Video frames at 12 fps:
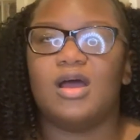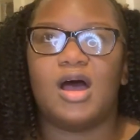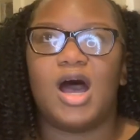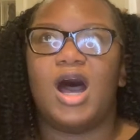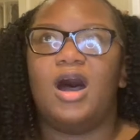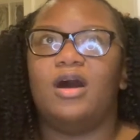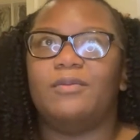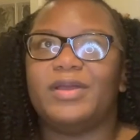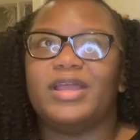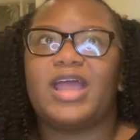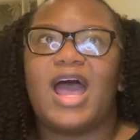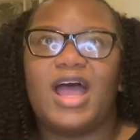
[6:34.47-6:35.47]

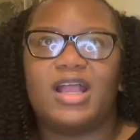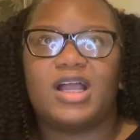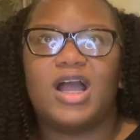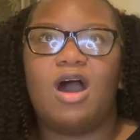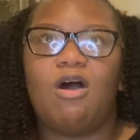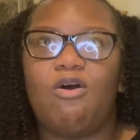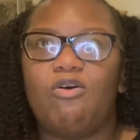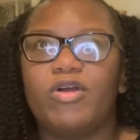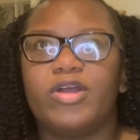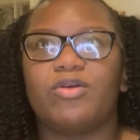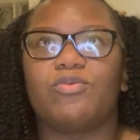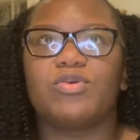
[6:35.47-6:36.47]
It got cold
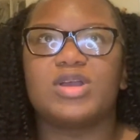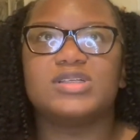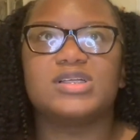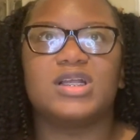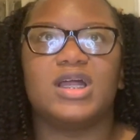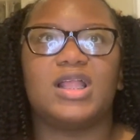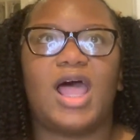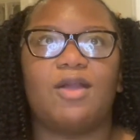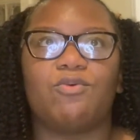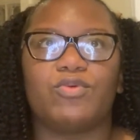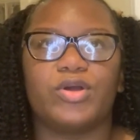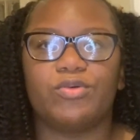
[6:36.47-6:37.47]
here recently, like
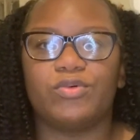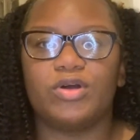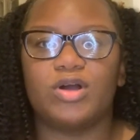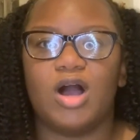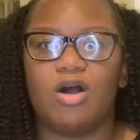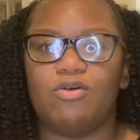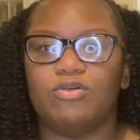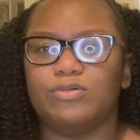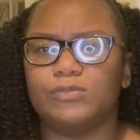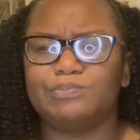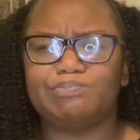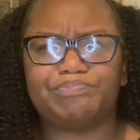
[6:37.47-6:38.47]
real
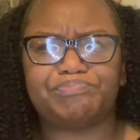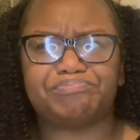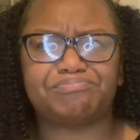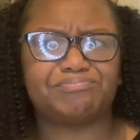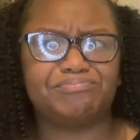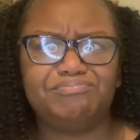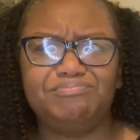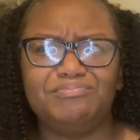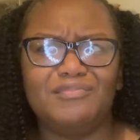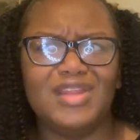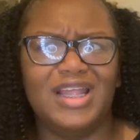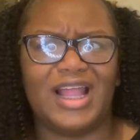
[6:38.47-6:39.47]
cold.
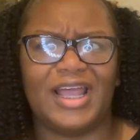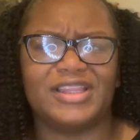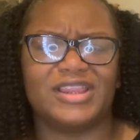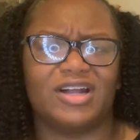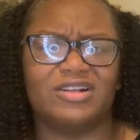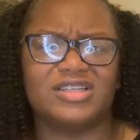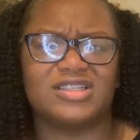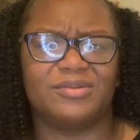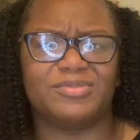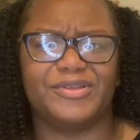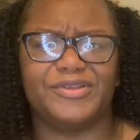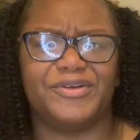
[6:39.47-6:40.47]
Like
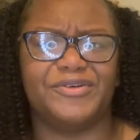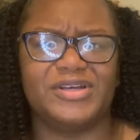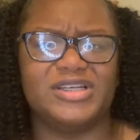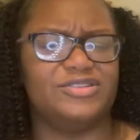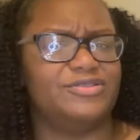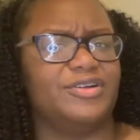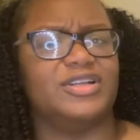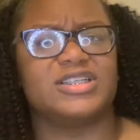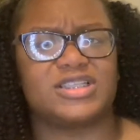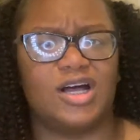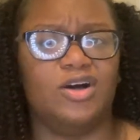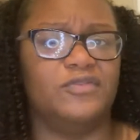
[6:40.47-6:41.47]
30-something degrees. You know,
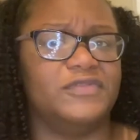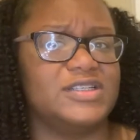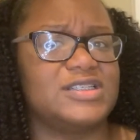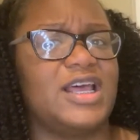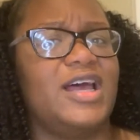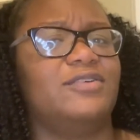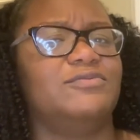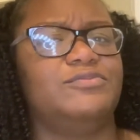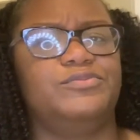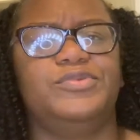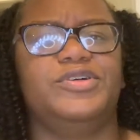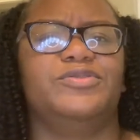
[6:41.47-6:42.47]
that's cold for the South.
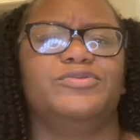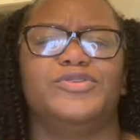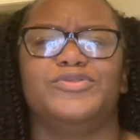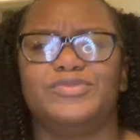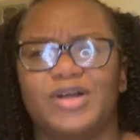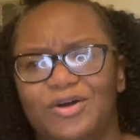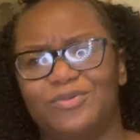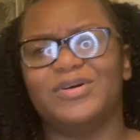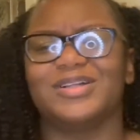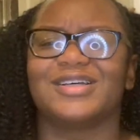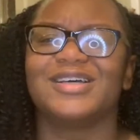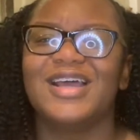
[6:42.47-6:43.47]
We don't do cold
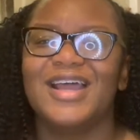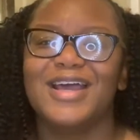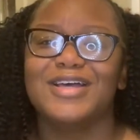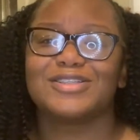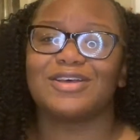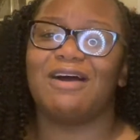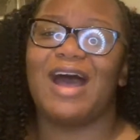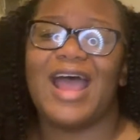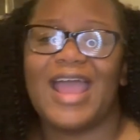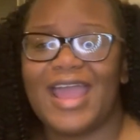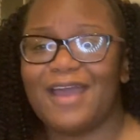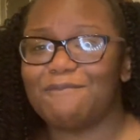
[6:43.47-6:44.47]
weather. So
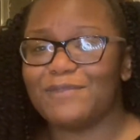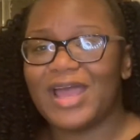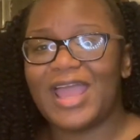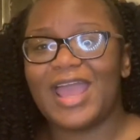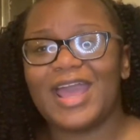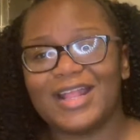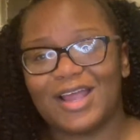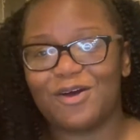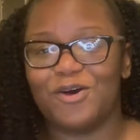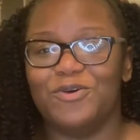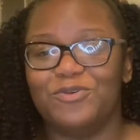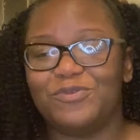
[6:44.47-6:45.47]
I had my hat
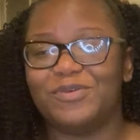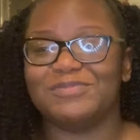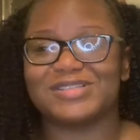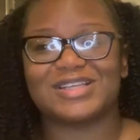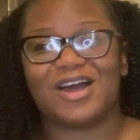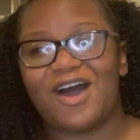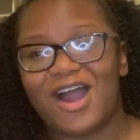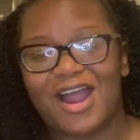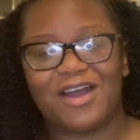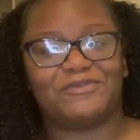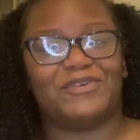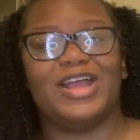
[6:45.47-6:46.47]
on with my scarf.